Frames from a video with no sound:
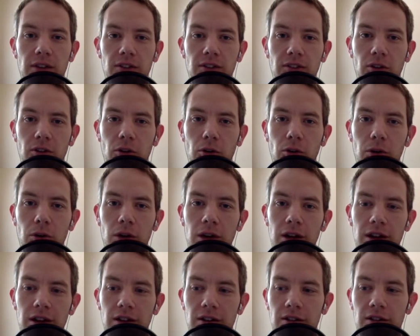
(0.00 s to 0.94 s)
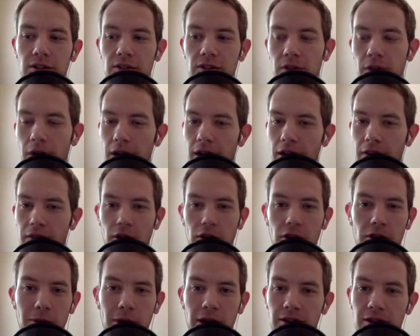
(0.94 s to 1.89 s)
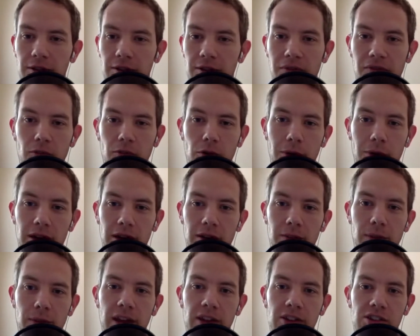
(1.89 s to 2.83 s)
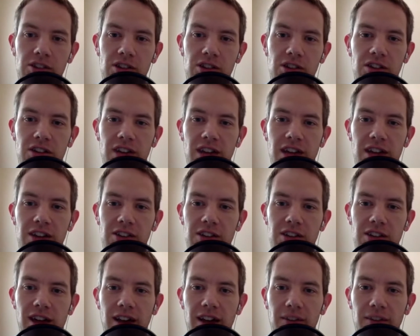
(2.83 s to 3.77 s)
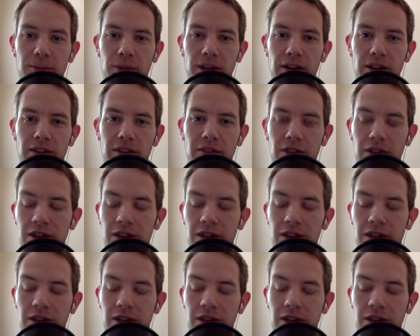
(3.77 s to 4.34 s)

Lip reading: So I've talked about this before, about the patient education aspect of it.